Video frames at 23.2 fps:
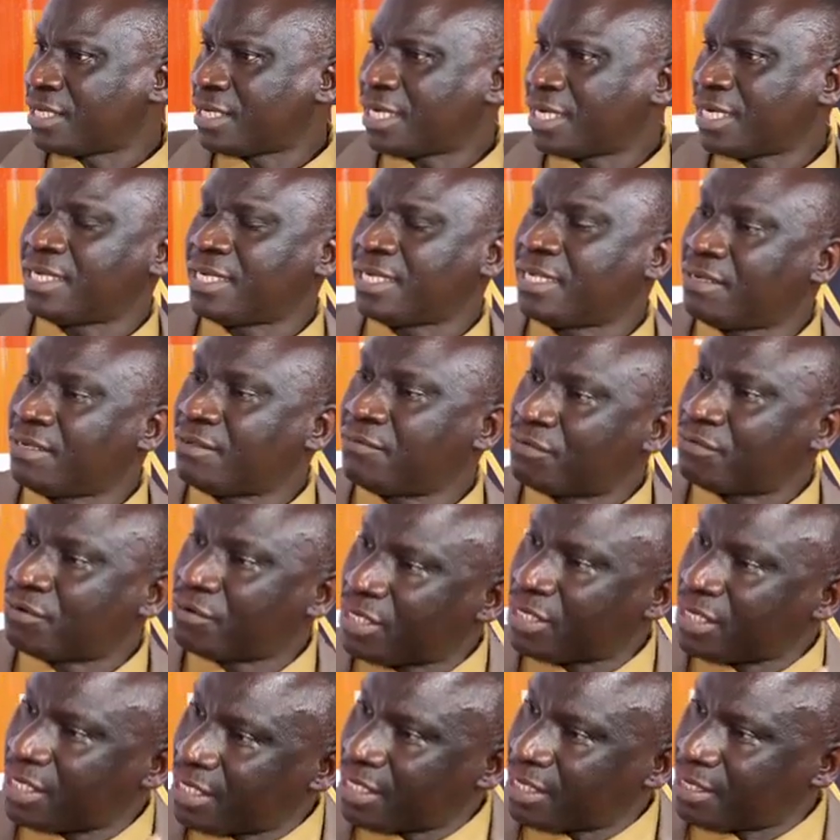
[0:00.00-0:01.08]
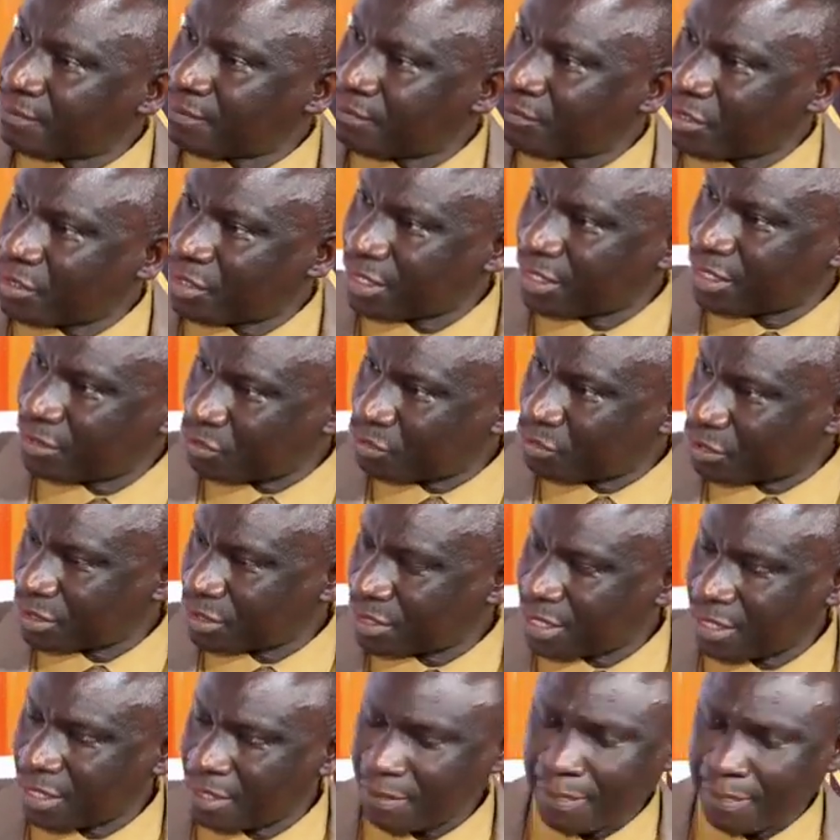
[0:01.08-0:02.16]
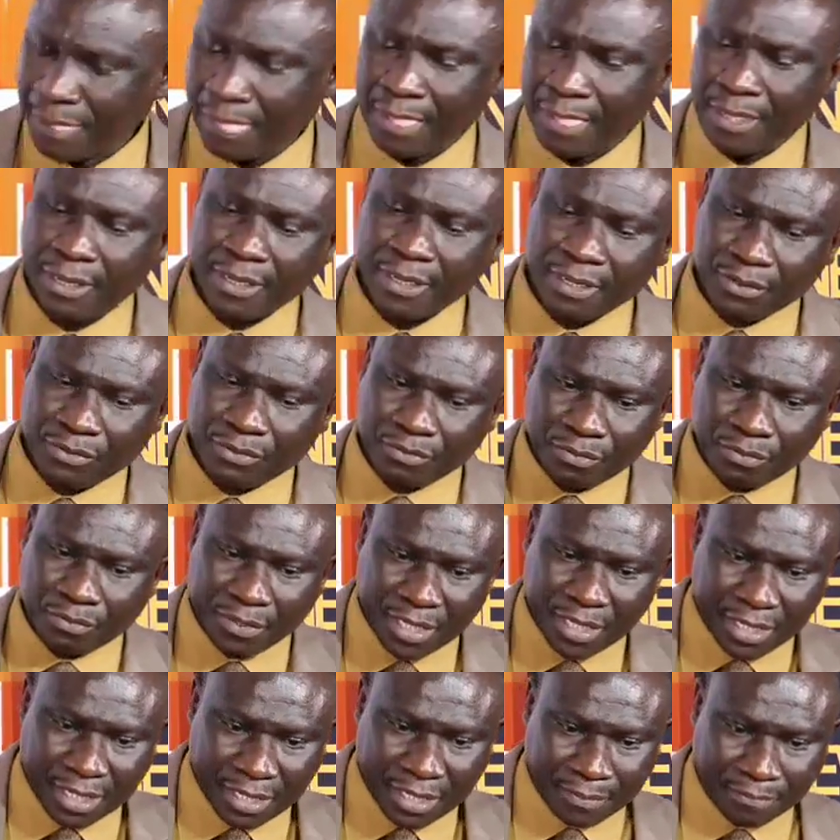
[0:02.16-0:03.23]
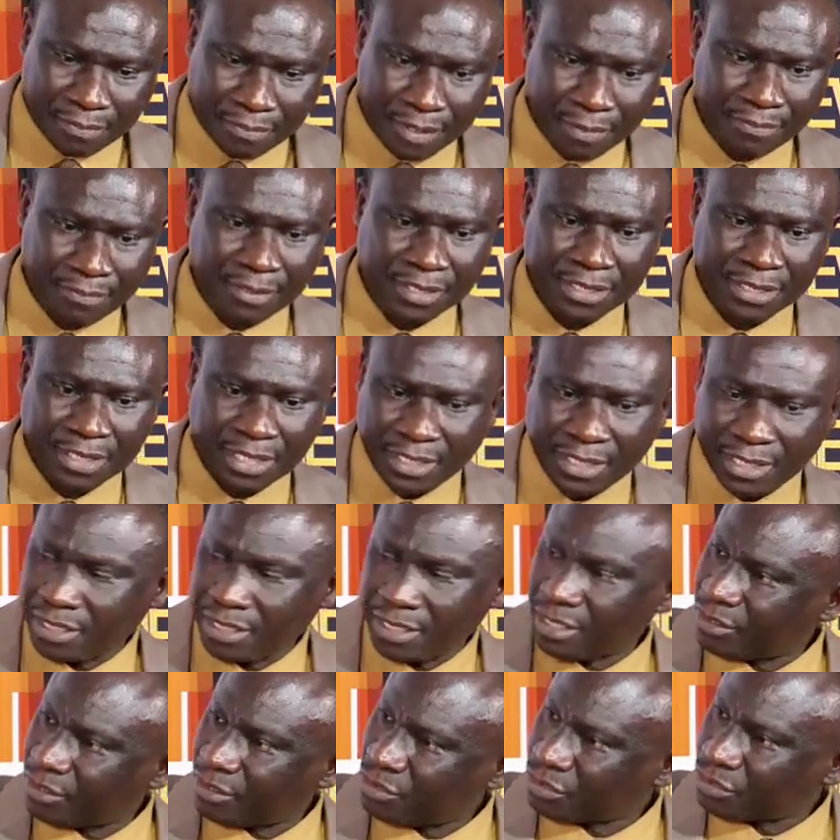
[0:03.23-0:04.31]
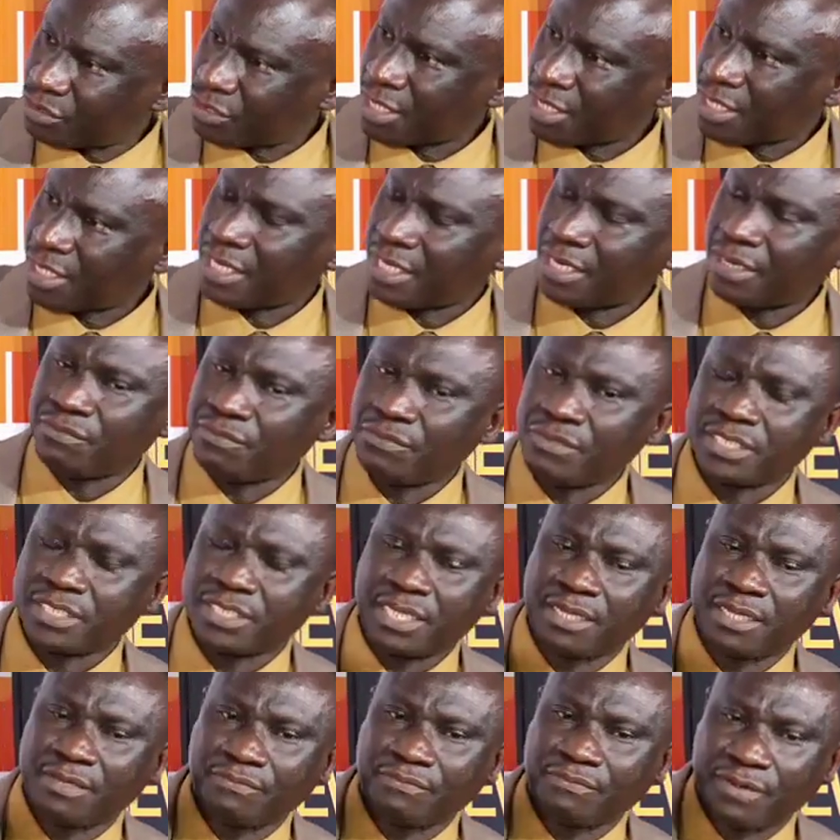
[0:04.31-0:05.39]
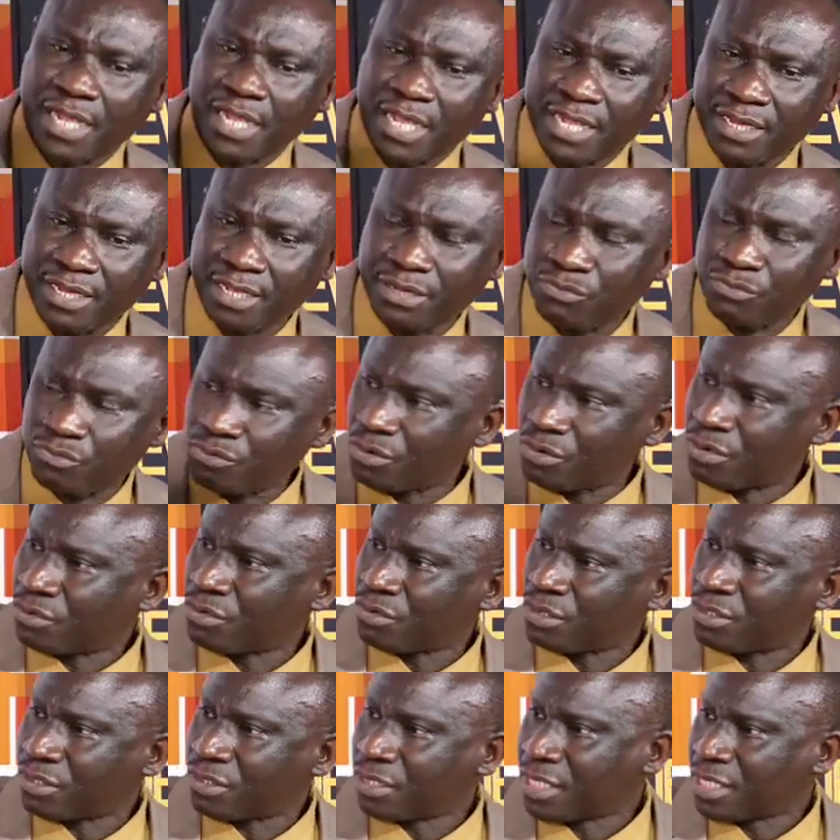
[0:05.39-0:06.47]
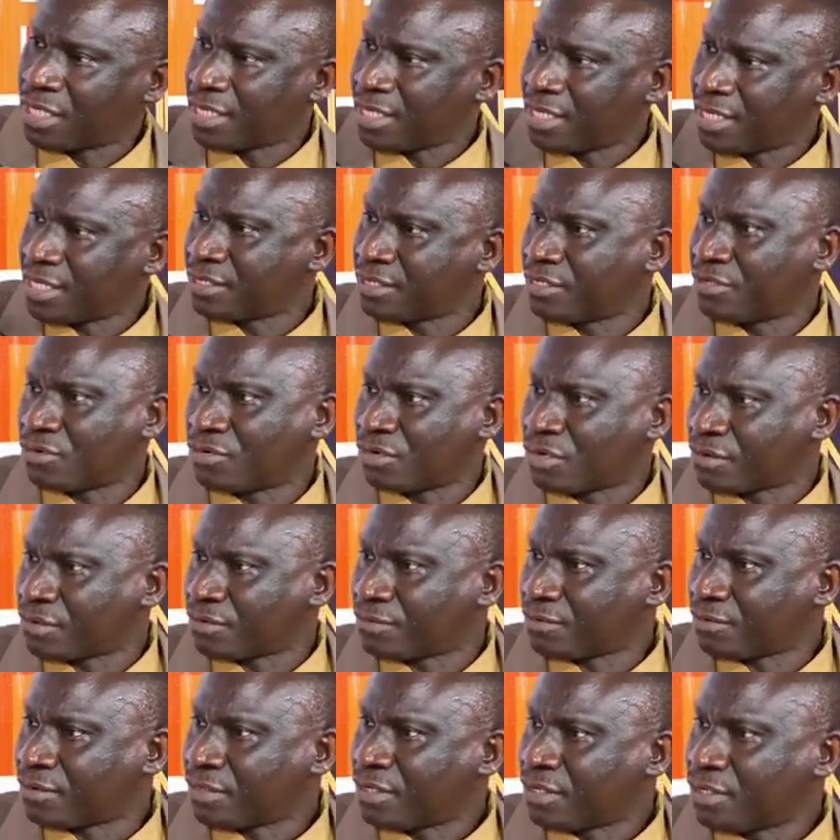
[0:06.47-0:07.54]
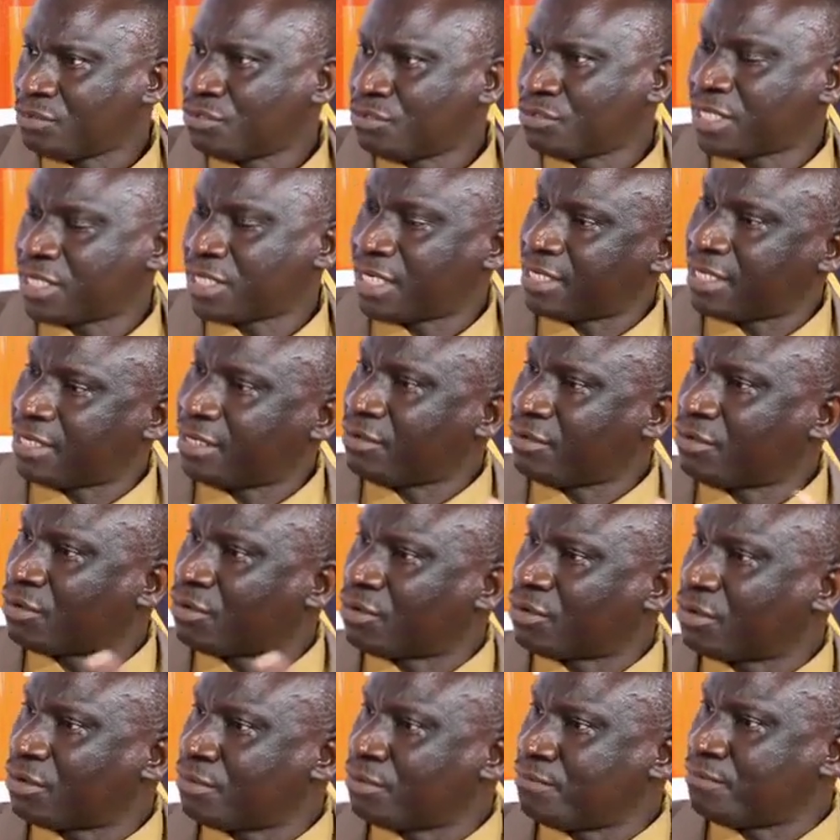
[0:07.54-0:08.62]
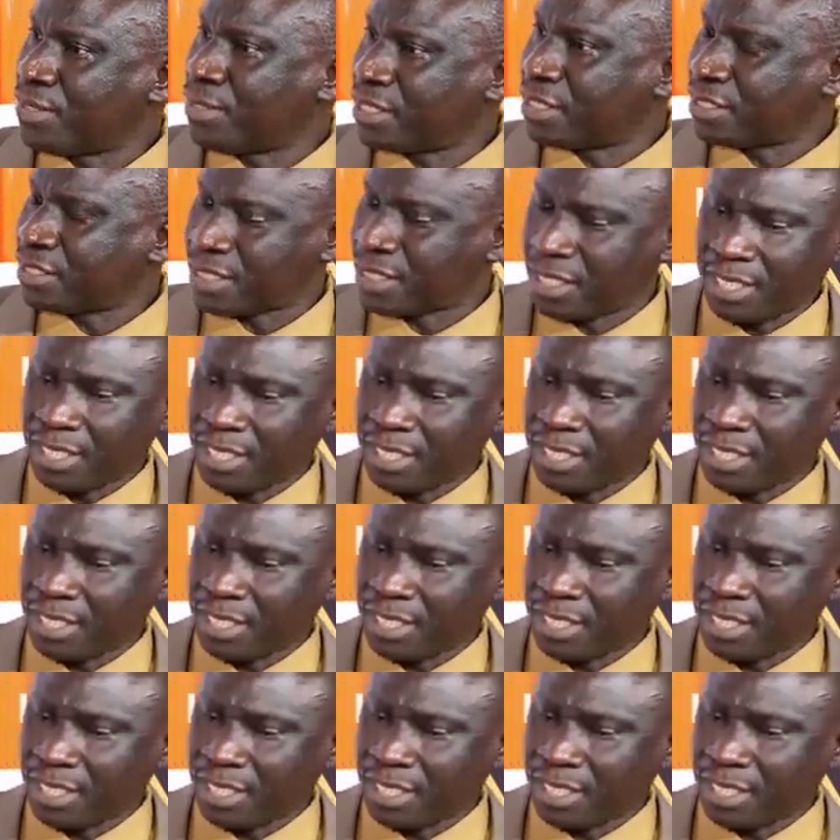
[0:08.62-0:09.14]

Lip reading: And then the following day, morning, Thursday, it will be in the papers and the radios. And we said Friday, 2 o'clock, that's the cutoff. You send in your bids.